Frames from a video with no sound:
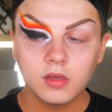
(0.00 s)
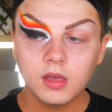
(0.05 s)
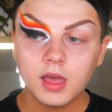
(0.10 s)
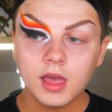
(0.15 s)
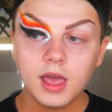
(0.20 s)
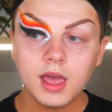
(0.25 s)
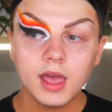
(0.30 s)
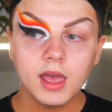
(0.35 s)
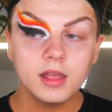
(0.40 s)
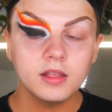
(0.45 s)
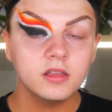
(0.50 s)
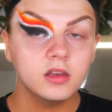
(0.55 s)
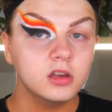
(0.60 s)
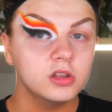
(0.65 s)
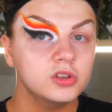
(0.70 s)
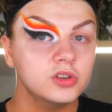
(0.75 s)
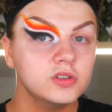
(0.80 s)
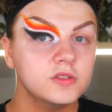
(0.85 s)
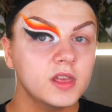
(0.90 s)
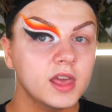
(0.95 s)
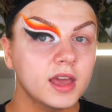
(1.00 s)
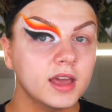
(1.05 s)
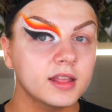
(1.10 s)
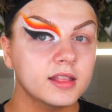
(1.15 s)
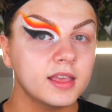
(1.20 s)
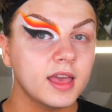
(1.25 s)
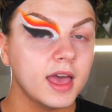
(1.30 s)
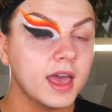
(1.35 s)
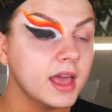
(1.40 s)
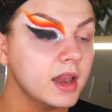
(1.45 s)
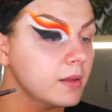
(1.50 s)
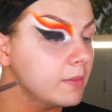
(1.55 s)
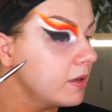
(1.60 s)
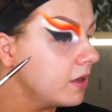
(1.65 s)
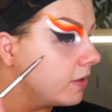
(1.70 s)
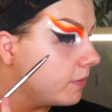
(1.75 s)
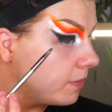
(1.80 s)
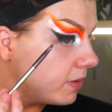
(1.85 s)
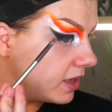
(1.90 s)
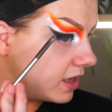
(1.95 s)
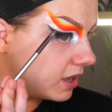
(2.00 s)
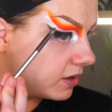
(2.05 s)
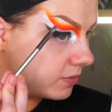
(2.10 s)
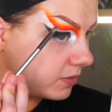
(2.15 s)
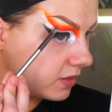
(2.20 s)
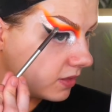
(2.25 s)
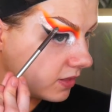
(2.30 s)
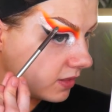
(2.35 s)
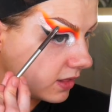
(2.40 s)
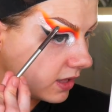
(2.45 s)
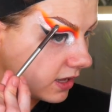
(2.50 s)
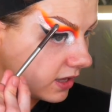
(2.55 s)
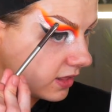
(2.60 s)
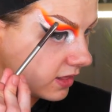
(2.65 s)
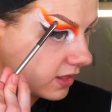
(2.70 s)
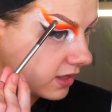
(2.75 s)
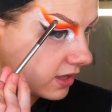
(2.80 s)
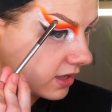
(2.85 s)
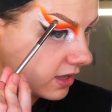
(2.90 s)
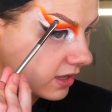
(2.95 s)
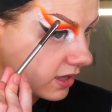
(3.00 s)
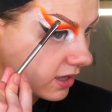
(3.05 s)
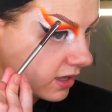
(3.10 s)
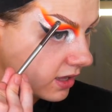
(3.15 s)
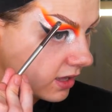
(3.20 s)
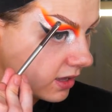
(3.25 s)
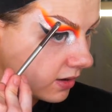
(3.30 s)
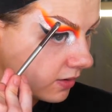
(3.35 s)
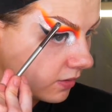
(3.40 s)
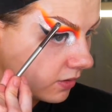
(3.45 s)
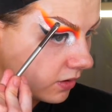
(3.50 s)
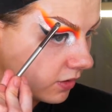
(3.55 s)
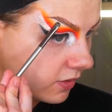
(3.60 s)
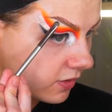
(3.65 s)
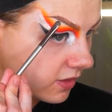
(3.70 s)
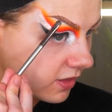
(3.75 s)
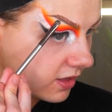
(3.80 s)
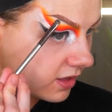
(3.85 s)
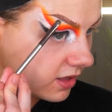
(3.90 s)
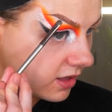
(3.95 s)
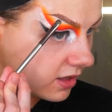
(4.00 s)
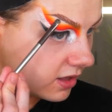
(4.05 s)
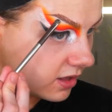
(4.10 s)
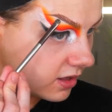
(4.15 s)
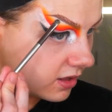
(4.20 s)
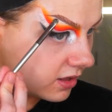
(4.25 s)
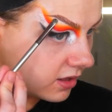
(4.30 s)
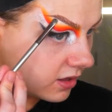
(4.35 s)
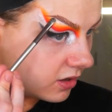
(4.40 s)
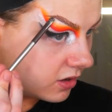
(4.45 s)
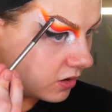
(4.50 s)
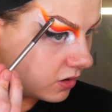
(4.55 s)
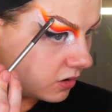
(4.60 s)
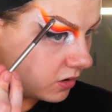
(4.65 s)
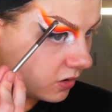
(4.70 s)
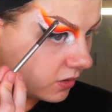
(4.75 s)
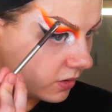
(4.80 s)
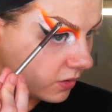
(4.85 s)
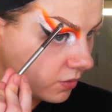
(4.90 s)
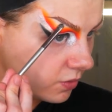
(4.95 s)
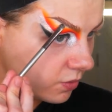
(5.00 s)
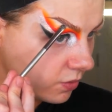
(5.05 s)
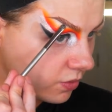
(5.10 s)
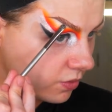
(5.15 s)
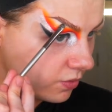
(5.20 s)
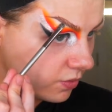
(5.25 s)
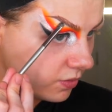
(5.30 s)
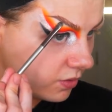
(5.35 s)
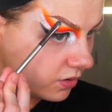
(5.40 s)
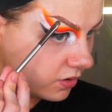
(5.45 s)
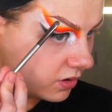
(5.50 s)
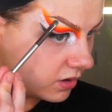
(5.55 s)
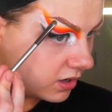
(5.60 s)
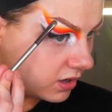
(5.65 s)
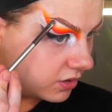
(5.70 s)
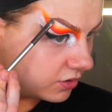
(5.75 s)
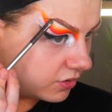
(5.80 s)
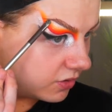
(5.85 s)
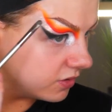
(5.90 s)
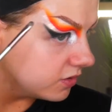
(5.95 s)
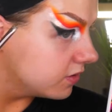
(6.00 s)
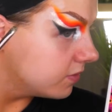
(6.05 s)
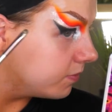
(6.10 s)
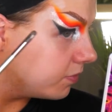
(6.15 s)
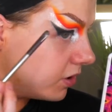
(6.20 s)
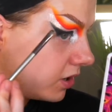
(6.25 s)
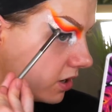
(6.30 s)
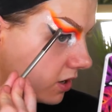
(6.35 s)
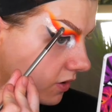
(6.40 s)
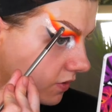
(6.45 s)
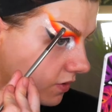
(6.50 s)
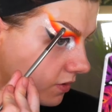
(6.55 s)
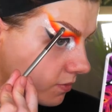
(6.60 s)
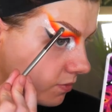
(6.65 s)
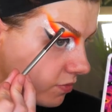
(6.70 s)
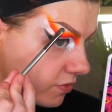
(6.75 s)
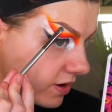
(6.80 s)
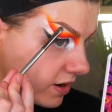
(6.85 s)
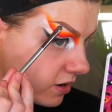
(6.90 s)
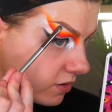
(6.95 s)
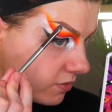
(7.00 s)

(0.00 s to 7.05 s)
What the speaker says: And you can just take a tiny bit of pigment like that. I'm going to use the Hollywood one and just put it on the brow